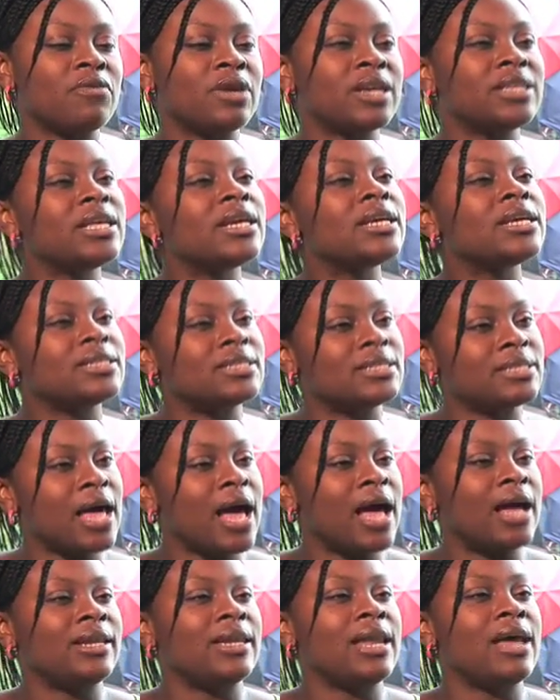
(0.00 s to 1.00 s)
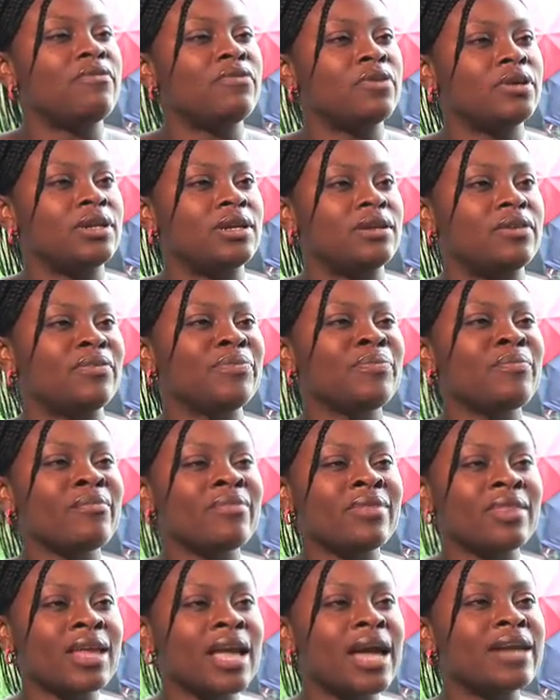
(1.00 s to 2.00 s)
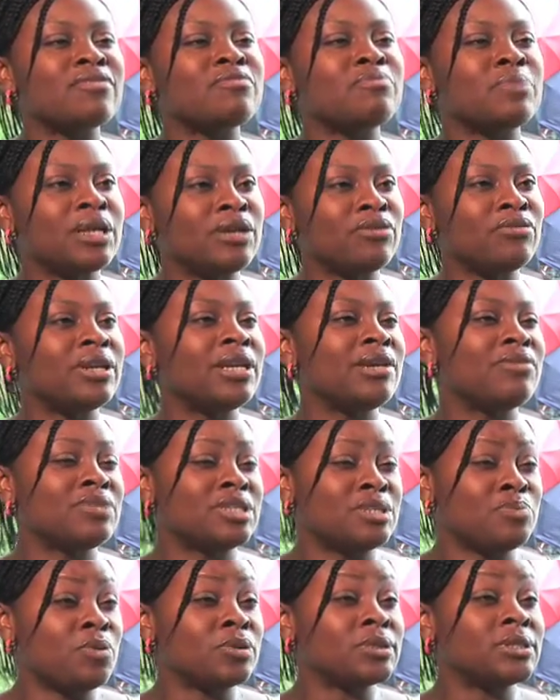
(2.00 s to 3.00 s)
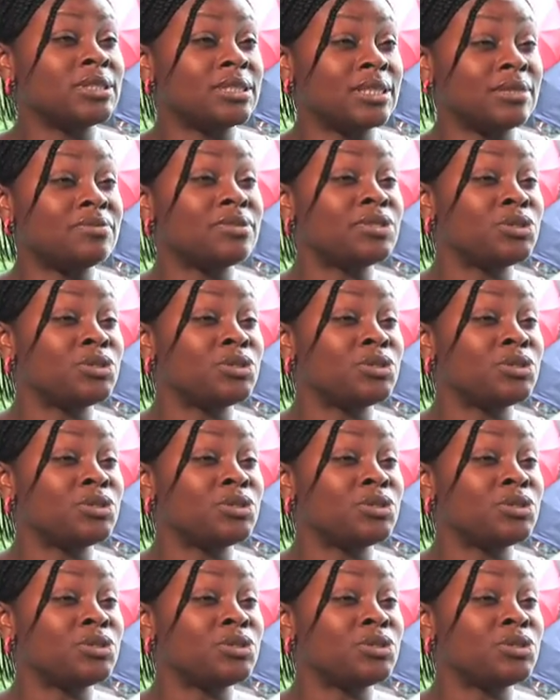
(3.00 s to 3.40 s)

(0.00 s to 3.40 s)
And I think it's that level of kind of being really responsive